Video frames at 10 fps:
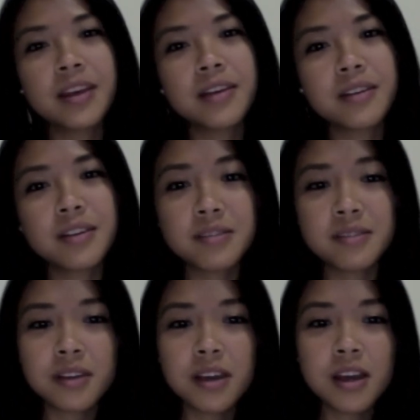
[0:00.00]
Because
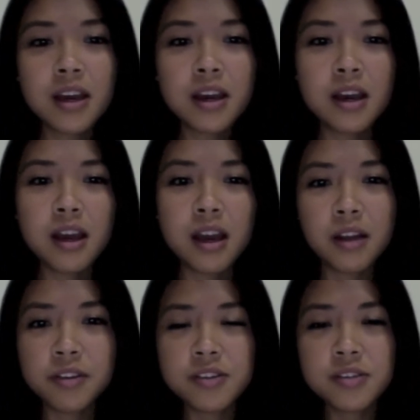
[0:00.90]

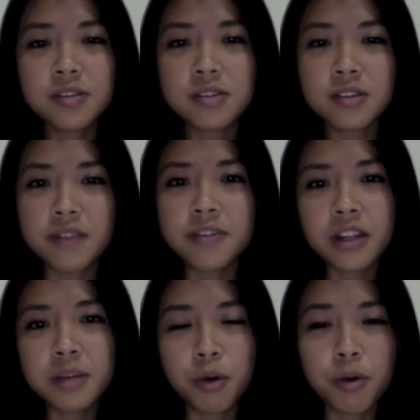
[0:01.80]
health is
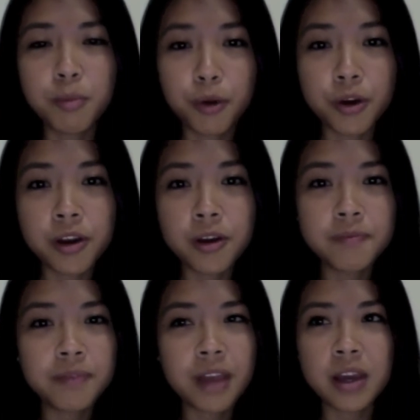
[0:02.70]
definitely more important.
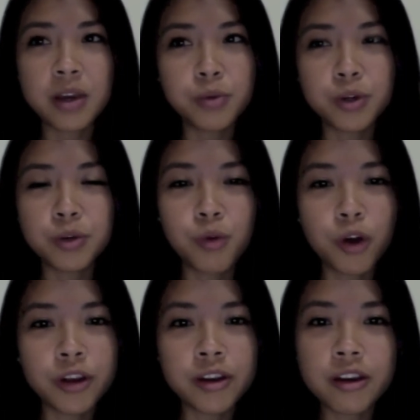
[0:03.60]
I wouldn't
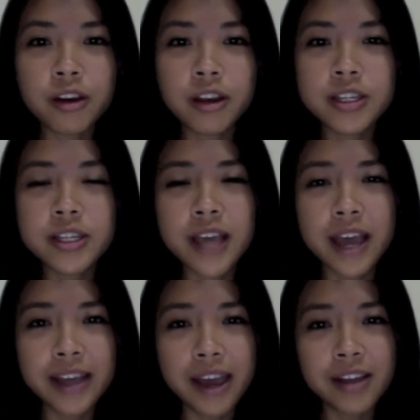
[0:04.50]
want to
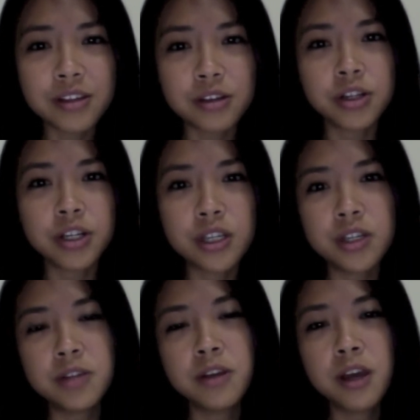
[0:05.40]
get cancer
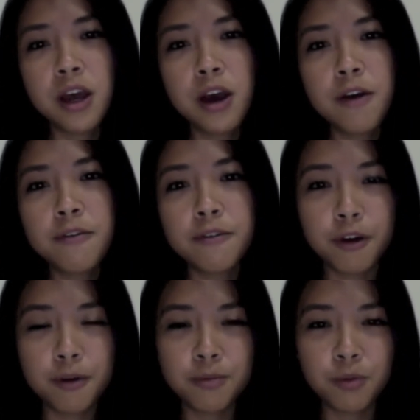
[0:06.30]
just
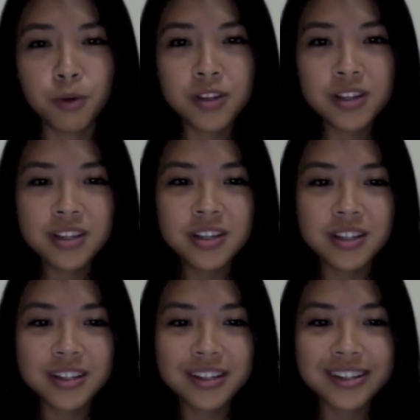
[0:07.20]
from wanting to
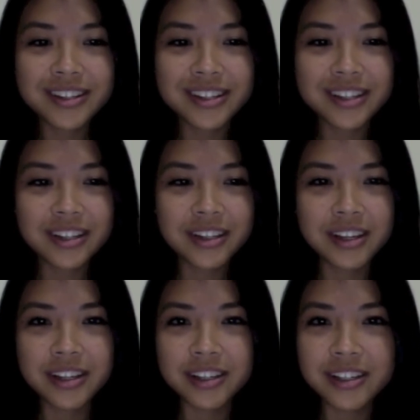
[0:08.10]
look
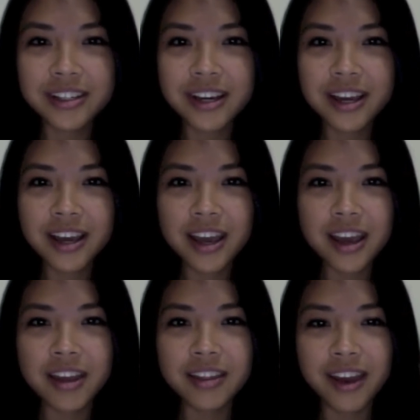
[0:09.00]
good
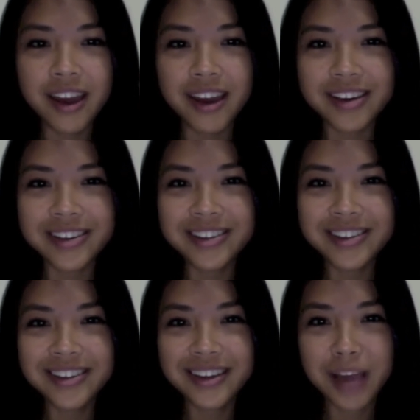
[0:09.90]
in the haze
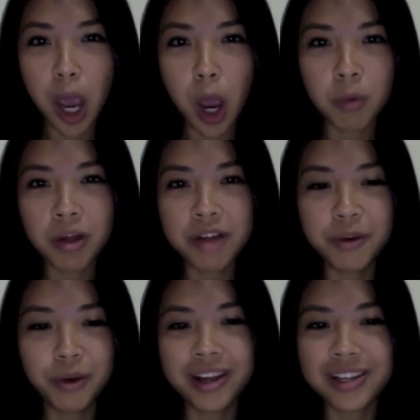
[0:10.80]
while
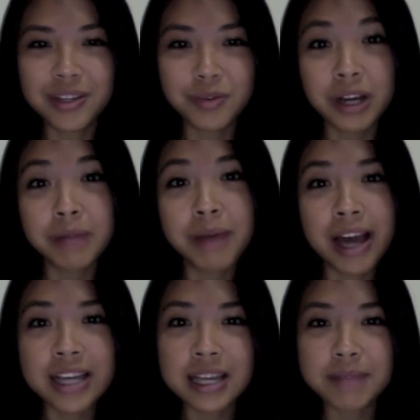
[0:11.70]
everyone else is wearing a
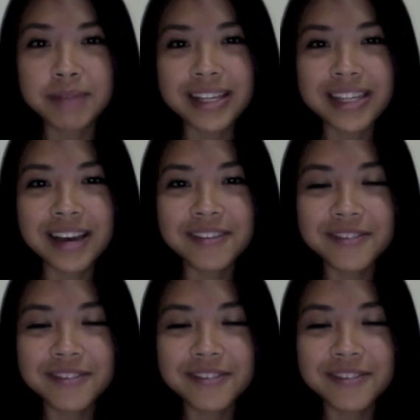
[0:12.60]
mask and being safe.